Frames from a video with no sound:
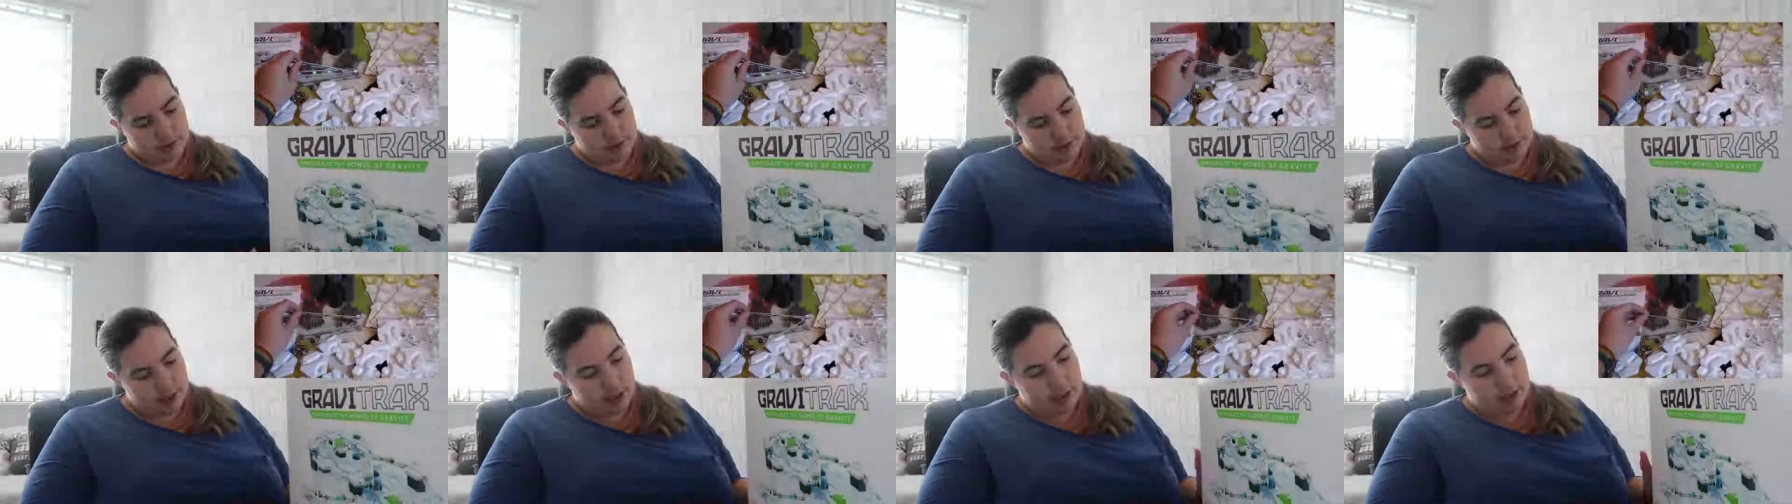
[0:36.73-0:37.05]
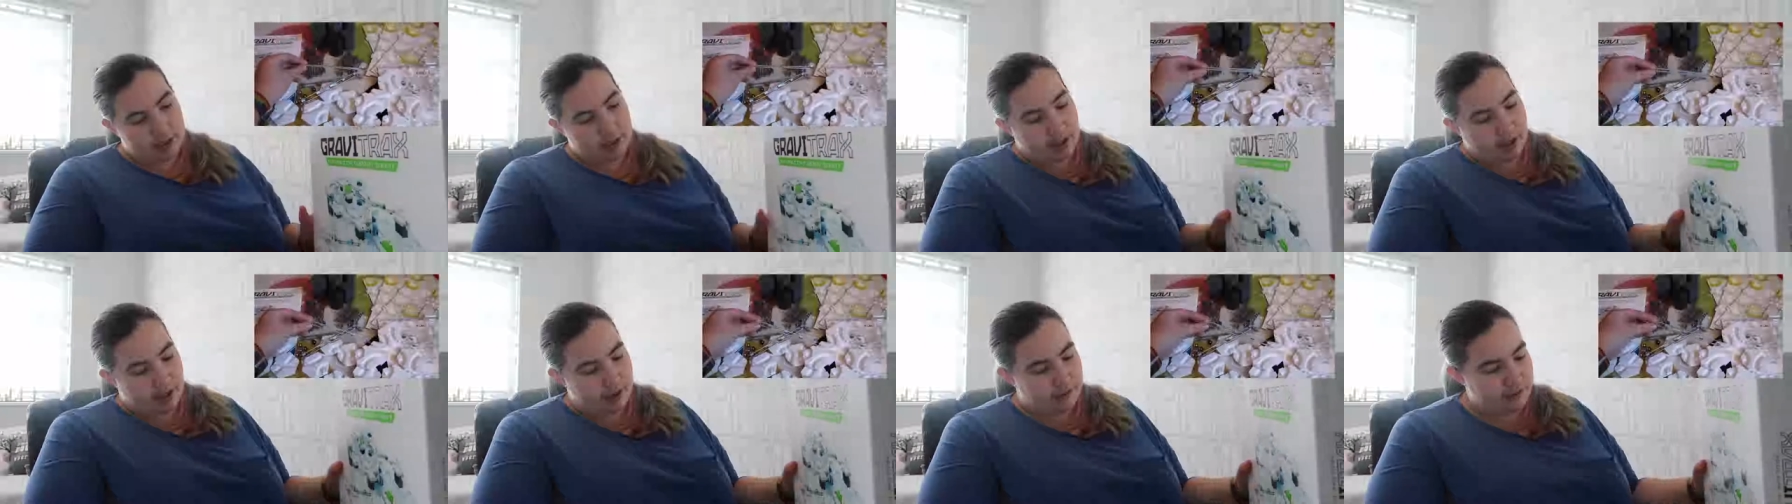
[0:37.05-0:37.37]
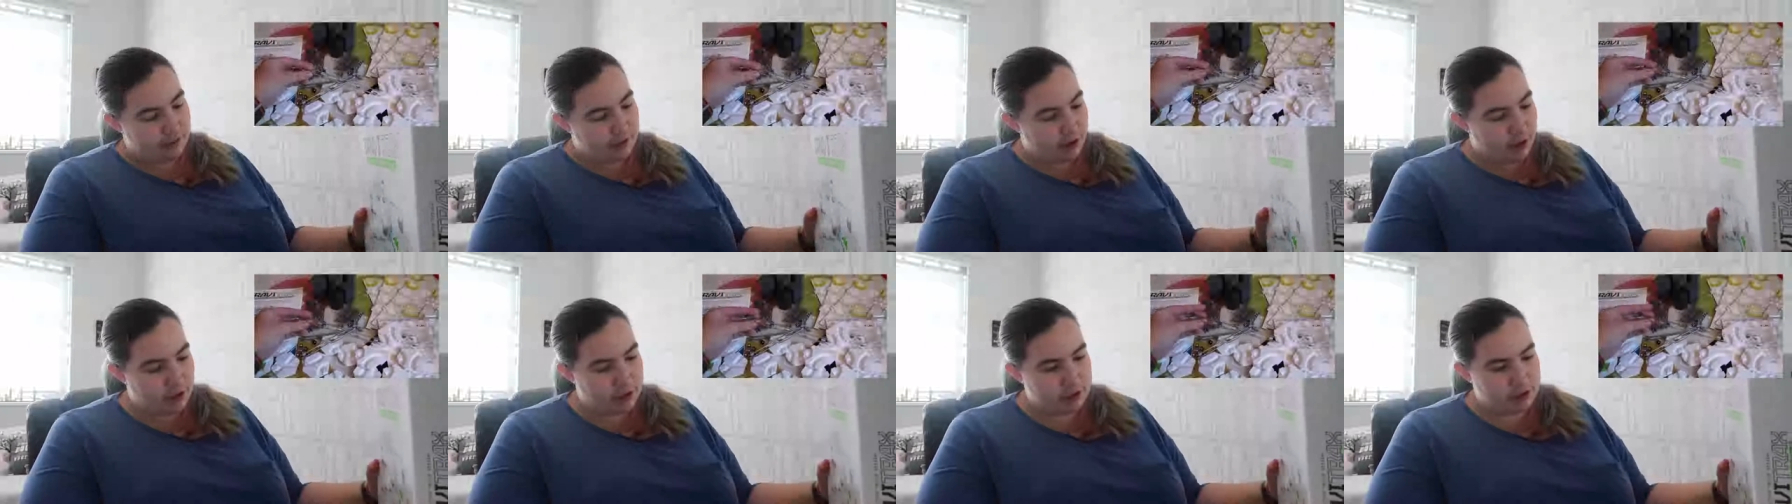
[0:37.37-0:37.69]
Yeah, you get
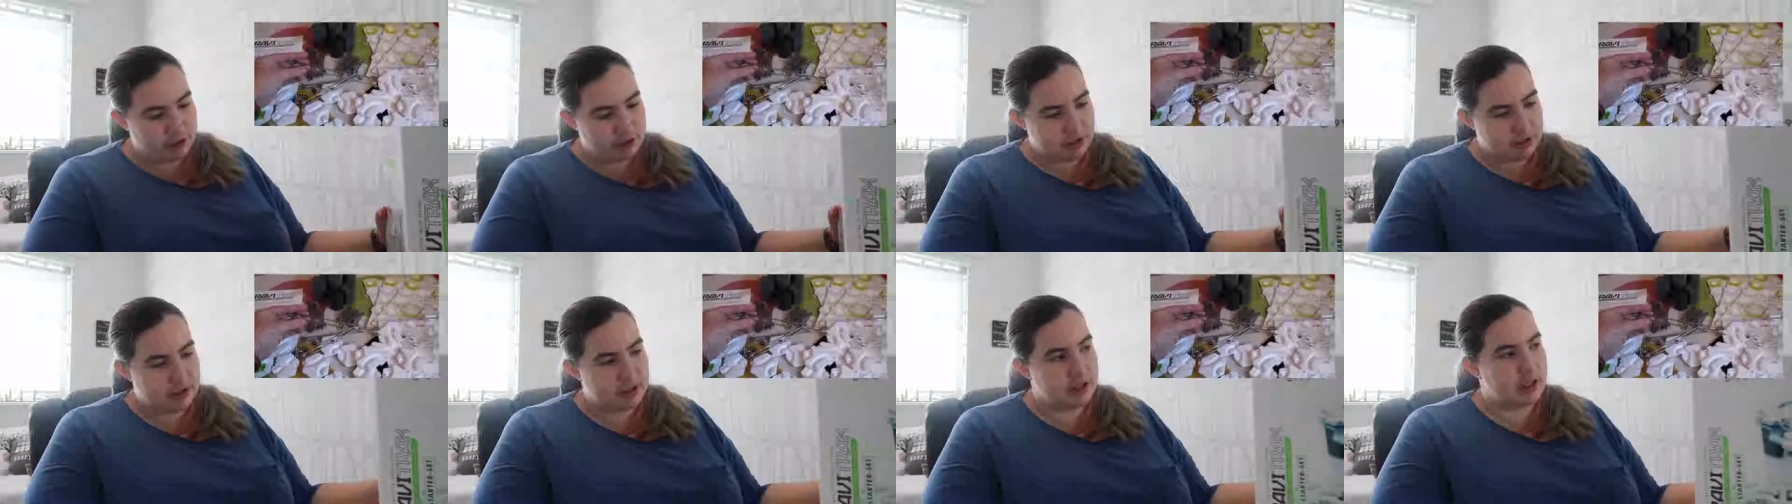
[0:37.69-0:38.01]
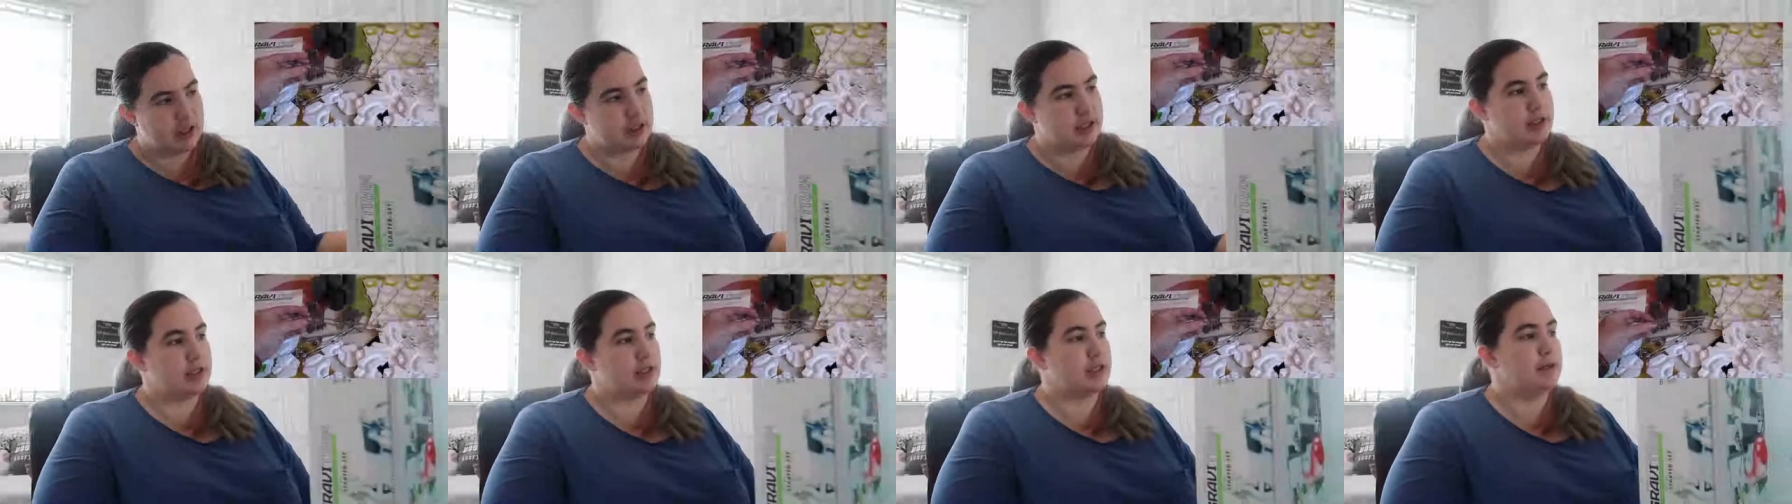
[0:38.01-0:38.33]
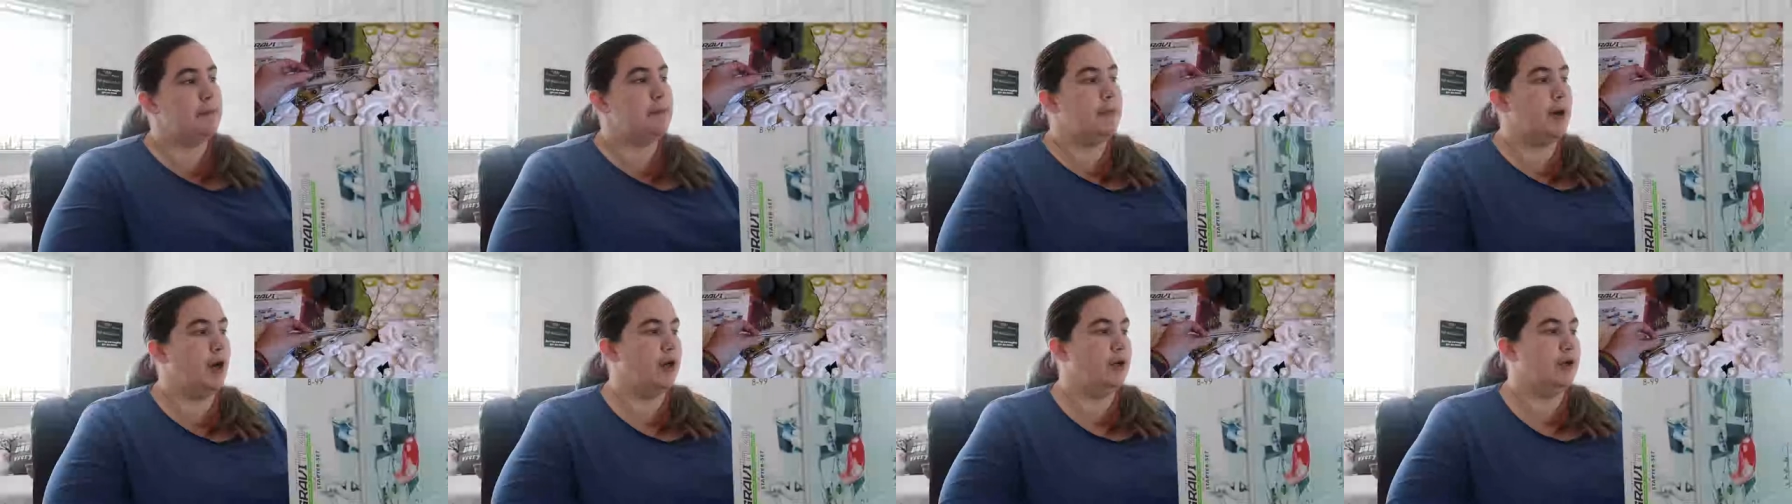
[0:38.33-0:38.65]
over 100
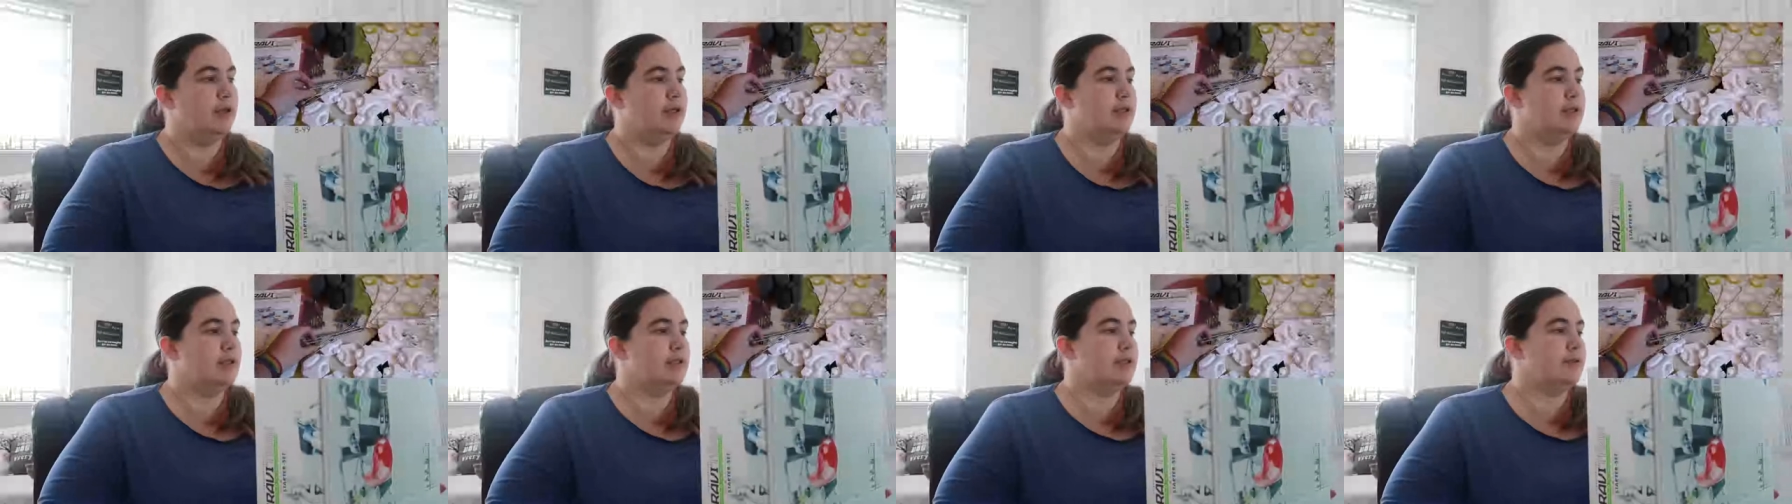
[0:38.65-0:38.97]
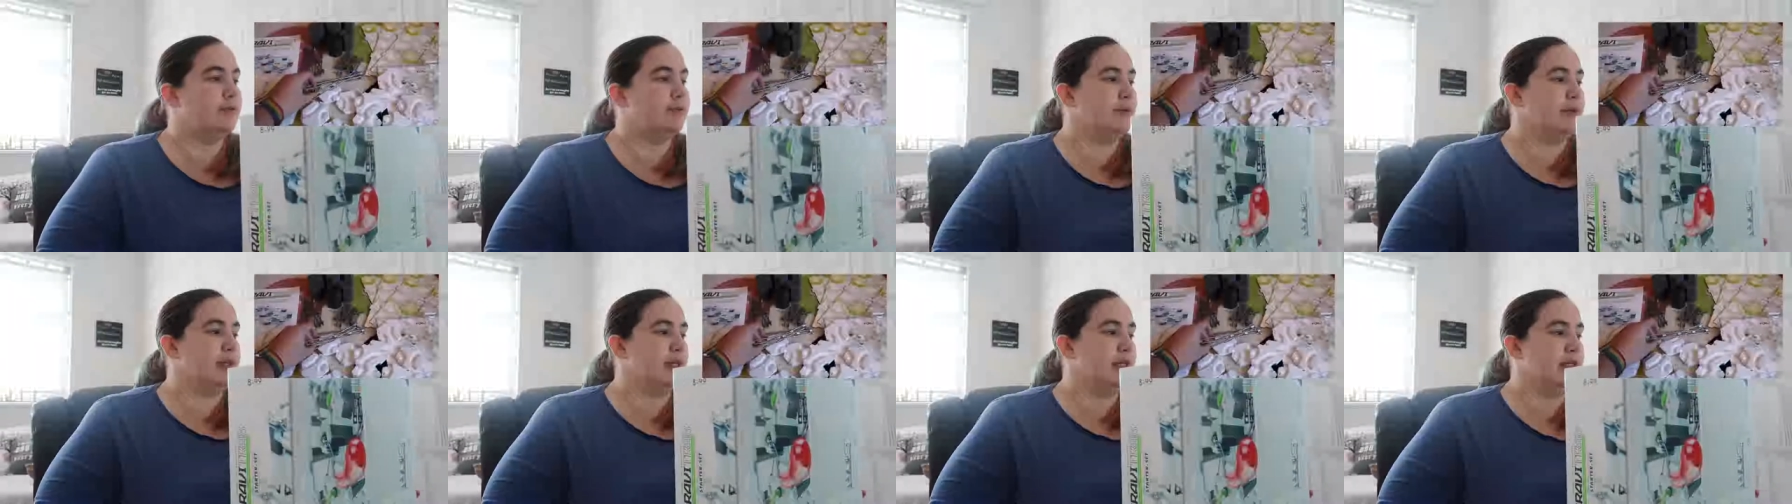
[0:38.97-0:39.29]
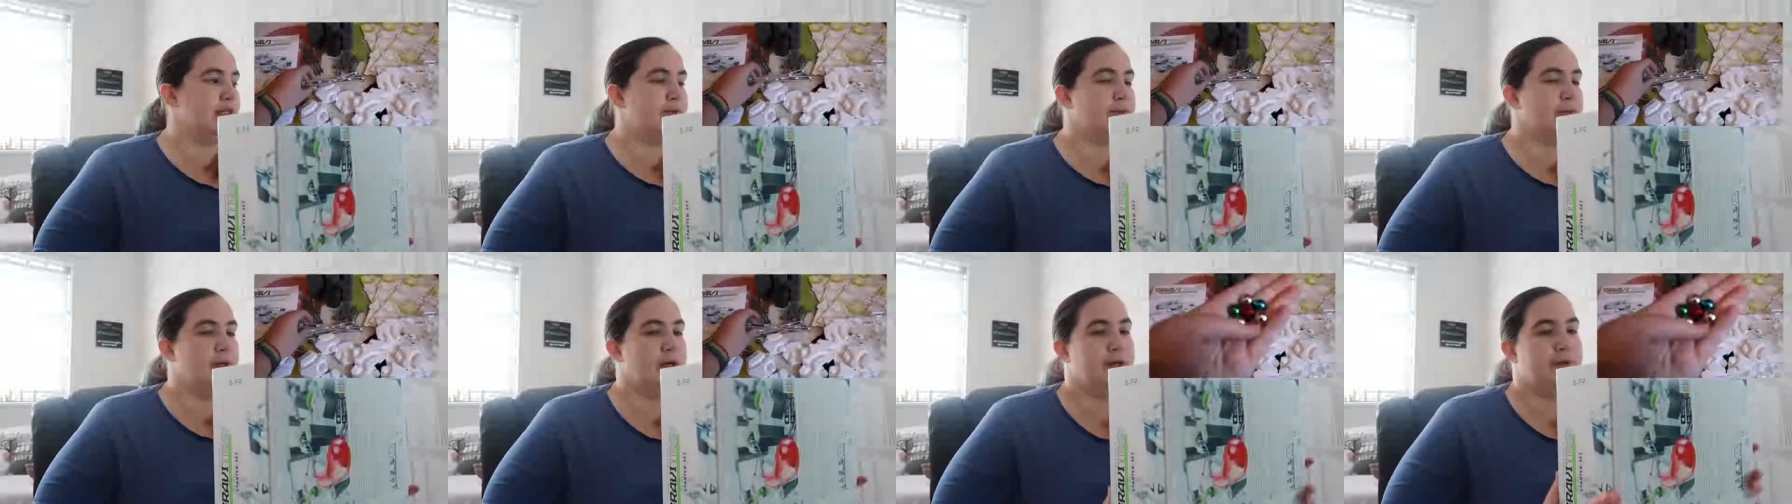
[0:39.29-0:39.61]
components with
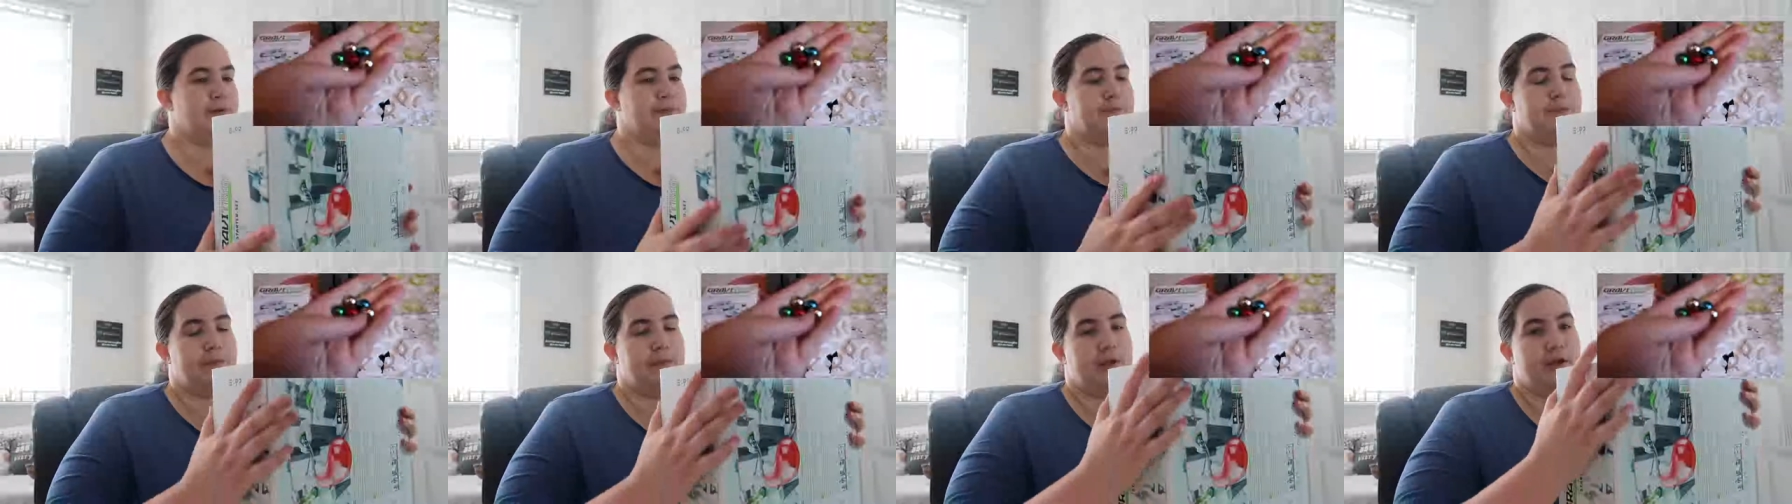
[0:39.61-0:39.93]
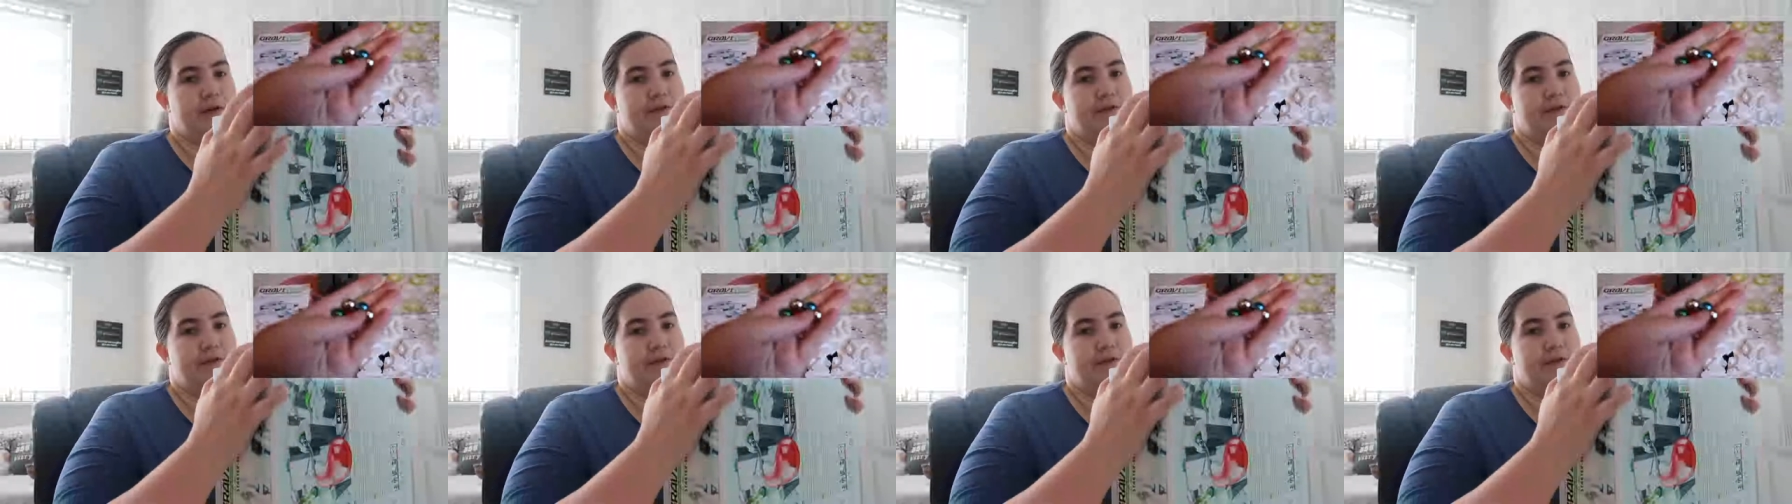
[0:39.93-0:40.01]
this one,